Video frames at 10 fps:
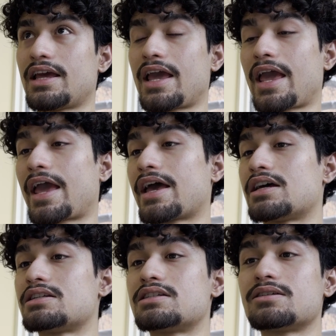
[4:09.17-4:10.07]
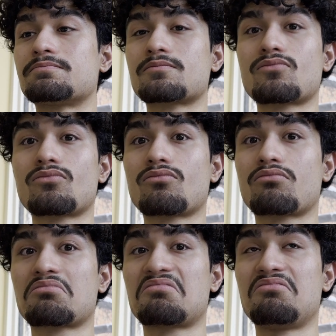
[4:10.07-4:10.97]
And
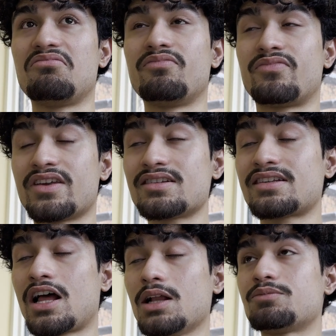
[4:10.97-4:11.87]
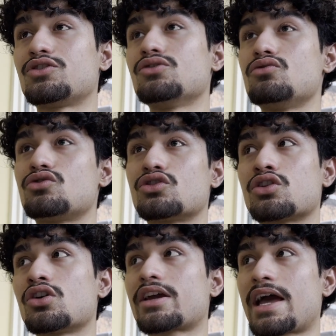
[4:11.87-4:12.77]
this helps you to
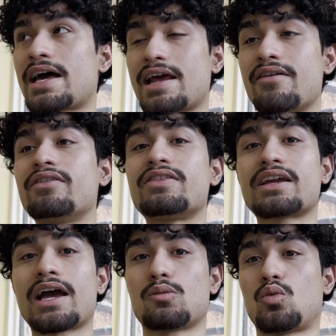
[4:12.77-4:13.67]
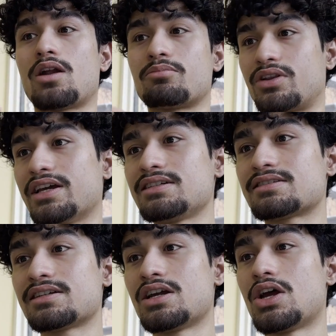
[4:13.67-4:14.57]
look at everything at one place
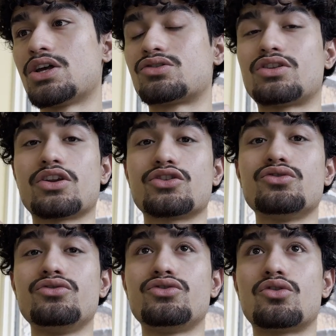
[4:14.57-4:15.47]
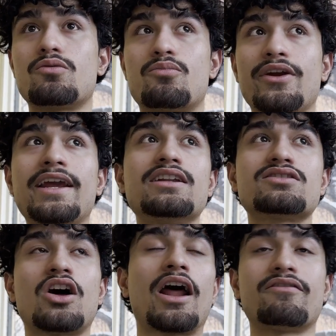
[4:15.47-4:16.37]
so that your brain does
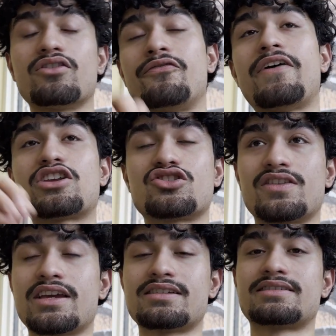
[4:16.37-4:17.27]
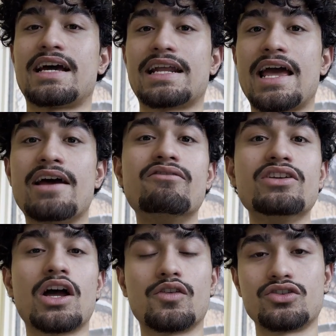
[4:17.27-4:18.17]
not have to fetch things at
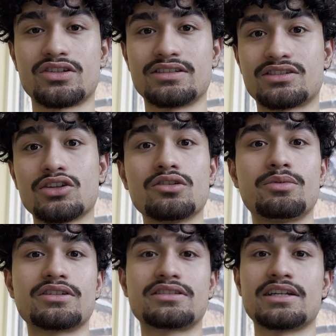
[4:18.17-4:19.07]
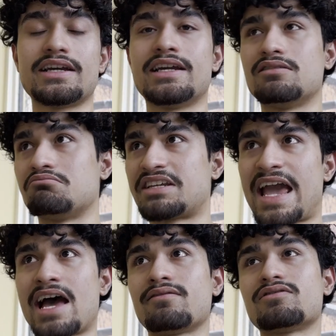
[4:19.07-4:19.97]
every other syllabus in
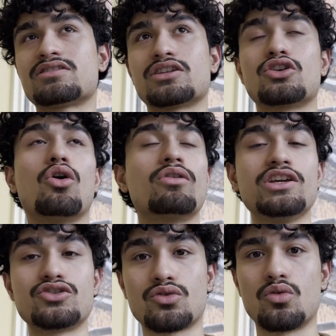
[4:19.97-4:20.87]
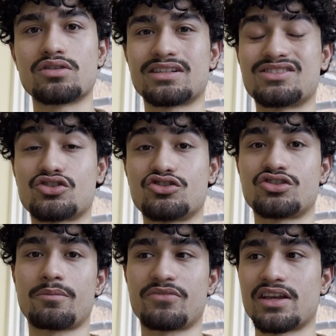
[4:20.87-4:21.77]
Canvas and go to each course and search
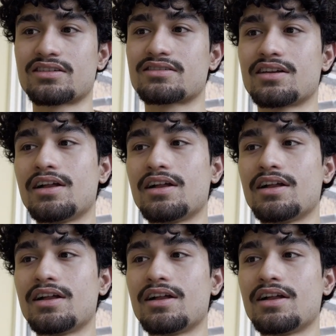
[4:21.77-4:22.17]
up things.